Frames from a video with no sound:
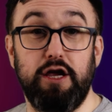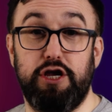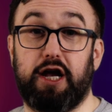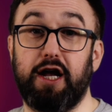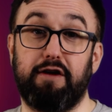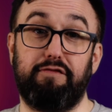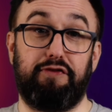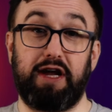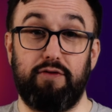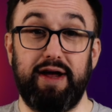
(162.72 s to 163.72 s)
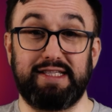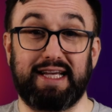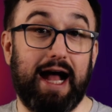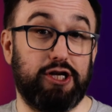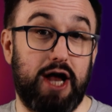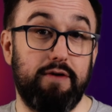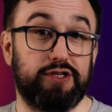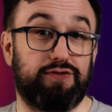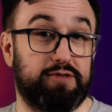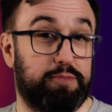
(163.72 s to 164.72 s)
You can configure it to catch
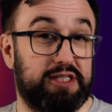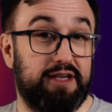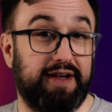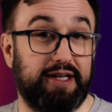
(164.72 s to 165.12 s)
errors from specific